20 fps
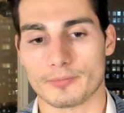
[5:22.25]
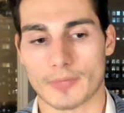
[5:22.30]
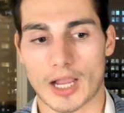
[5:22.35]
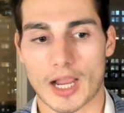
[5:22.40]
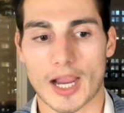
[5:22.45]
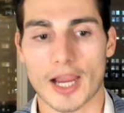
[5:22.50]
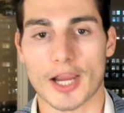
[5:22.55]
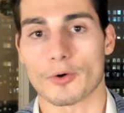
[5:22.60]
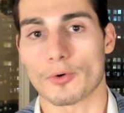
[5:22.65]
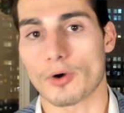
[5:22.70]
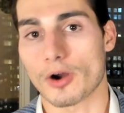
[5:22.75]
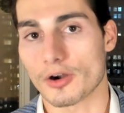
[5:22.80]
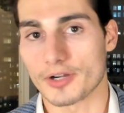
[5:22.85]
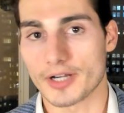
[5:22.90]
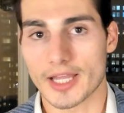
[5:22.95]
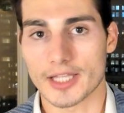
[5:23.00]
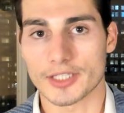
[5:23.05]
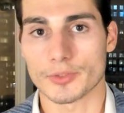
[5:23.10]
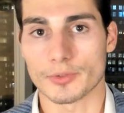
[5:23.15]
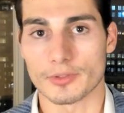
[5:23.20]
IRR
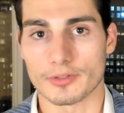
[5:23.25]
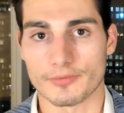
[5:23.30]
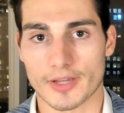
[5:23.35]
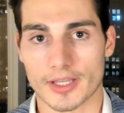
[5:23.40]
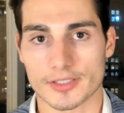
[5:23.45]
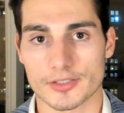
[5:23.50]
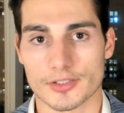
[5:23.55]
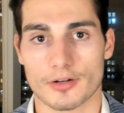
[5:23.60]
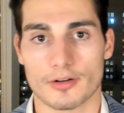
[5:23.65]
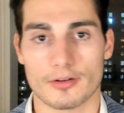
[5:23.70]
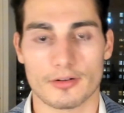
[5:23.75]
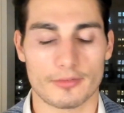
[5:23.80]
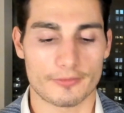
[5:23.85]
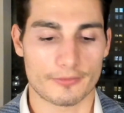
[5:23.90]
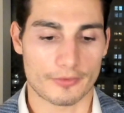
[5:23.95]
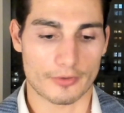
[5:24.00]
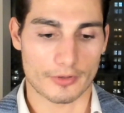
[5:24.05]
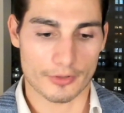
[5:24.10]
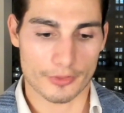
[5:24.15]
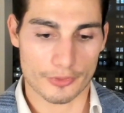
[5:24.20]
net to investor
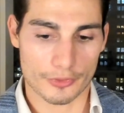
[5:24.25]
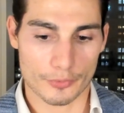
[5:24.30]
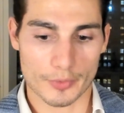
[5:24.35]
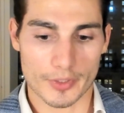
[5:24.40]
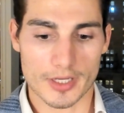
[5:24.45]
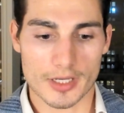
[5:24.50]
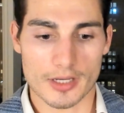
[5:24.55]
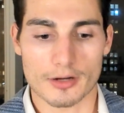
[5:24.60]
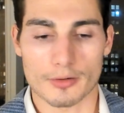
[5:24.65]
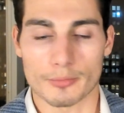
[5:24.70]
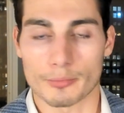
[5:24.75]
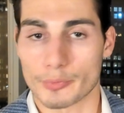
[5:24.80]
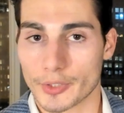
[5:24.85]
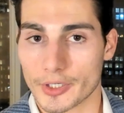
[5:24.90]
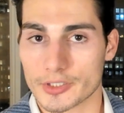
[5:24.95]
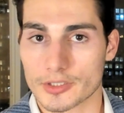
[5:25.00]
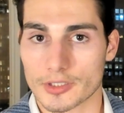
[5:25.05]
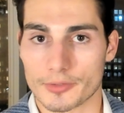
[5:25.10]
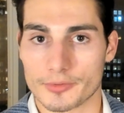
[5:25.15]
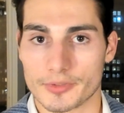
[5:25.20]
for a 3-year
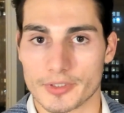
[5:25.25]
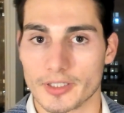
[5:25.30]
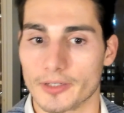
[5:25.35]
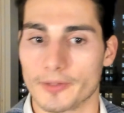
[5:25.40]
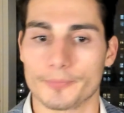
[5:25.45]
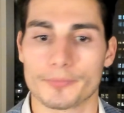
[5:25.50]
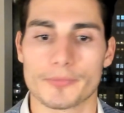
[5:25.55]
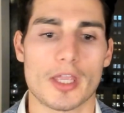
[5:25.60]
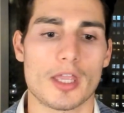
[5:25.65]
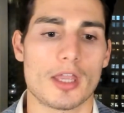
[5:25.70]
bridge loan deal,